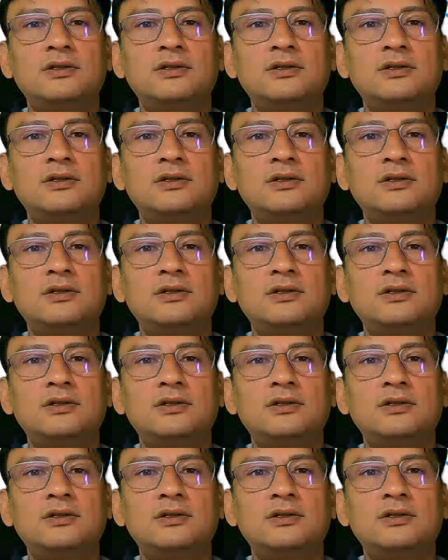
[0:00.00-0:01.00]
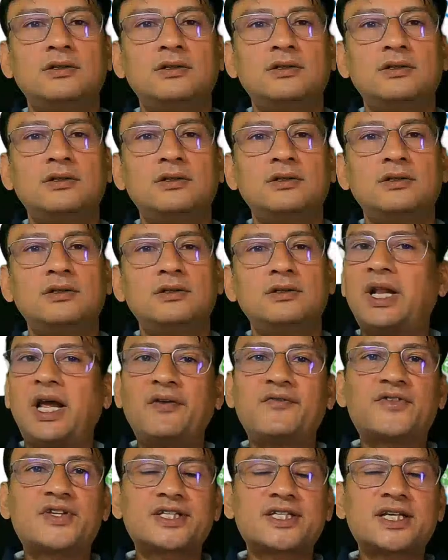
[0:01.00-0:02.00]
And coming to 6th to 8th, some life
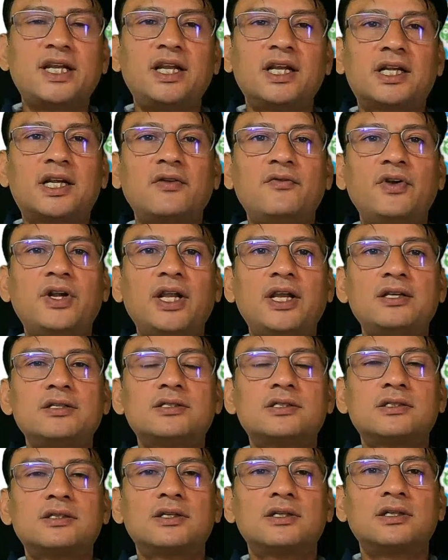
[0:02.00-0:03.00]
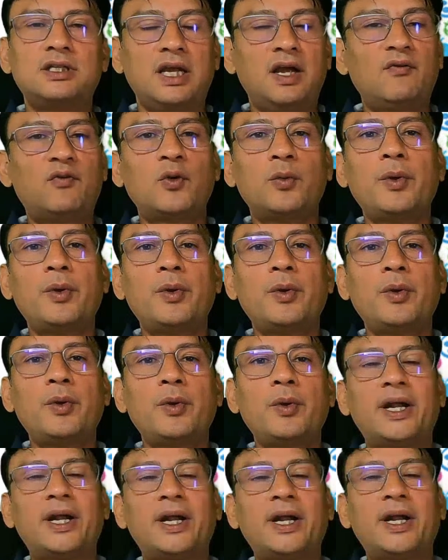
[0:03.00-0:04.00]
skill activities. They have to be
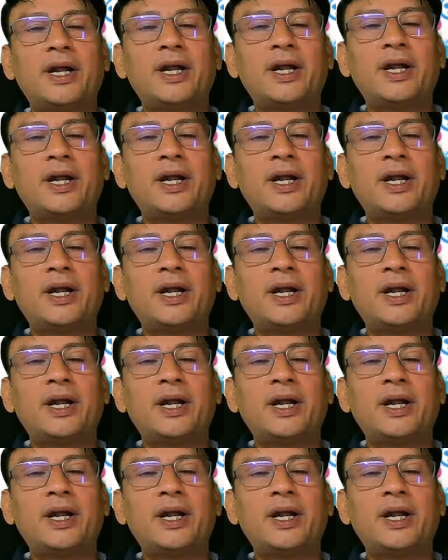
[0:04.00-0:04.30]
practiced at home.